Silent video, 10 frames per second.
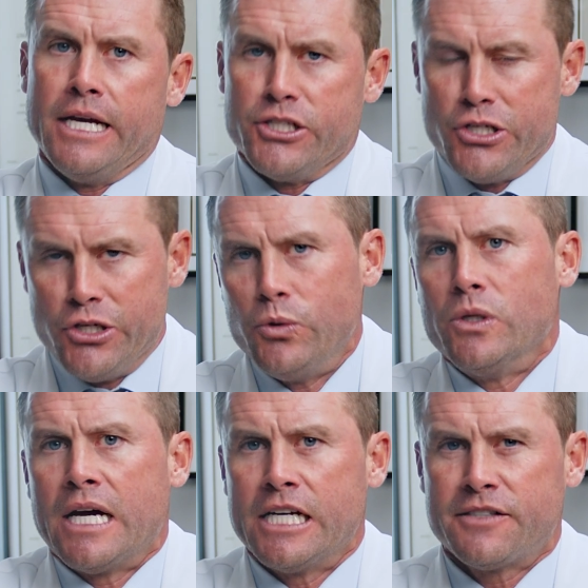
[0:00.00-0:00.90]
is
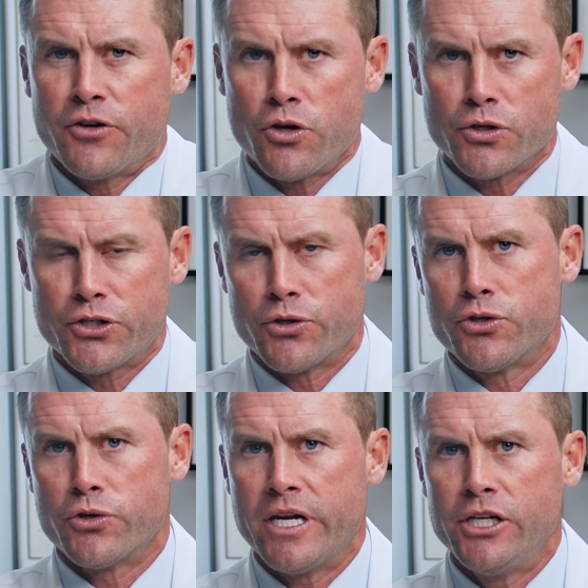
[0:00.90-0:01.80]
utilized for your
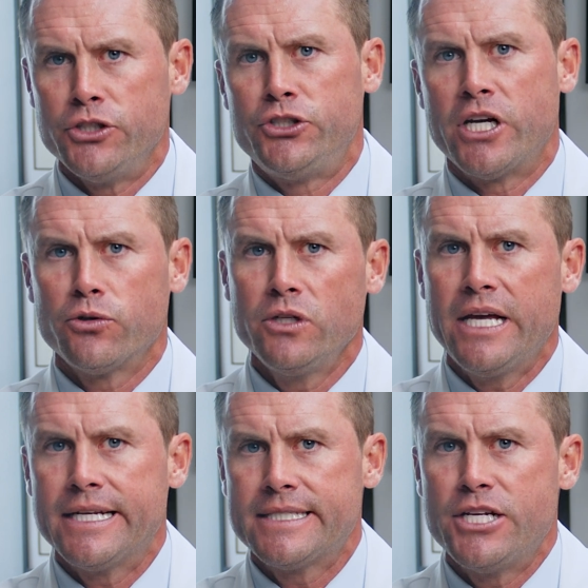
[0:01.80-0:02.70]
surgery. General
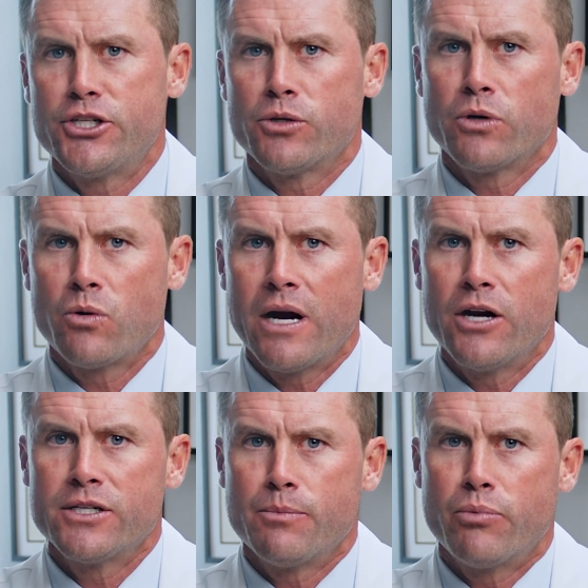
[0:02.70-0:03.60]
anesthesia
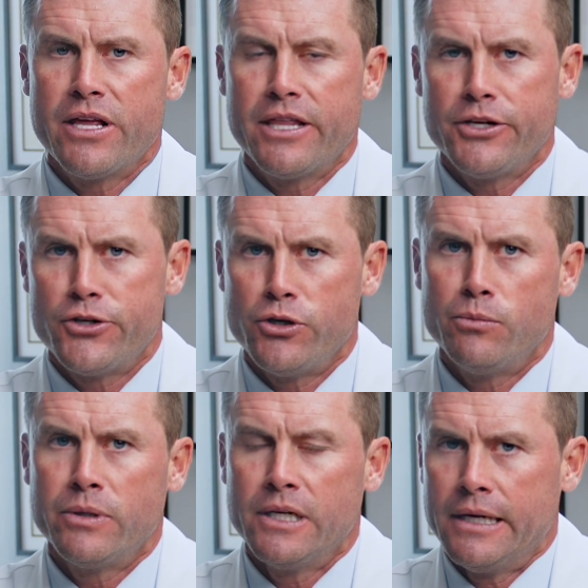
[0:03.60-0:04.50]
requires a breathing
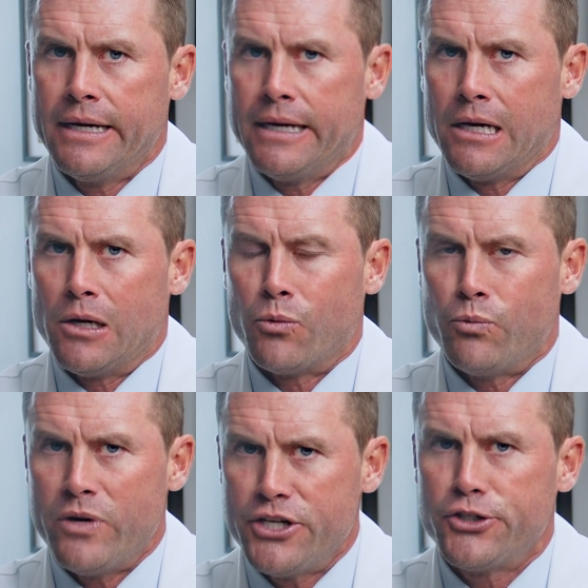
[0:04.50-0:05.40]
tube. A
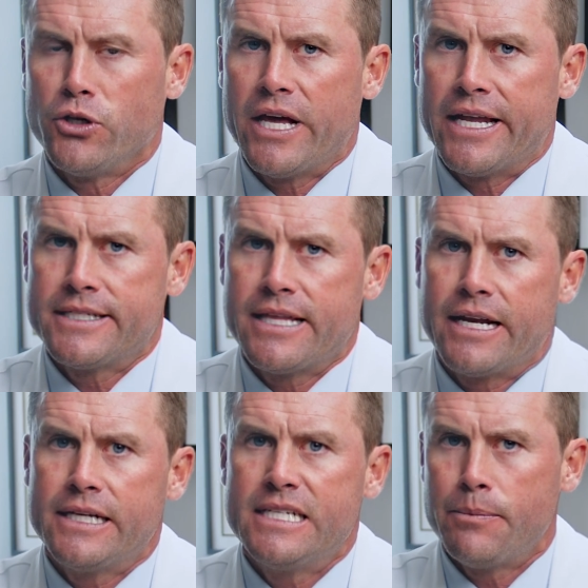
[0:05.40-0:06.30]
regional
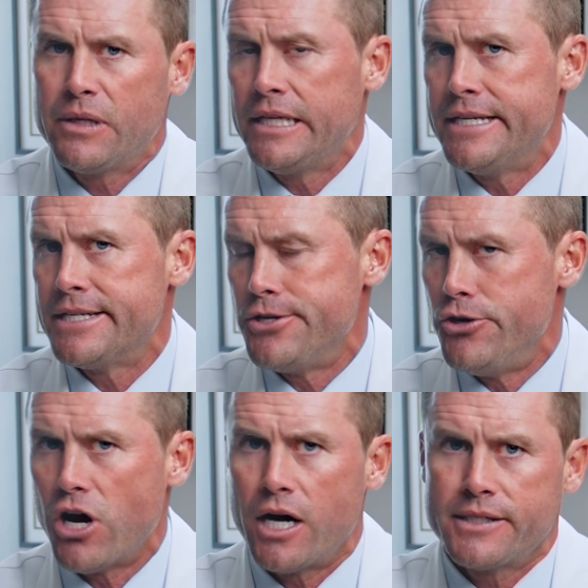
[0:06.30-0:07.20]
anesthetic typically does
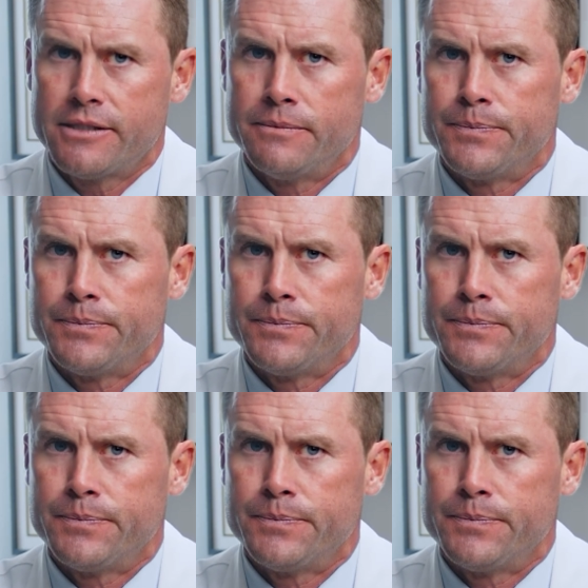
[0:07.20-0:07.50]
not.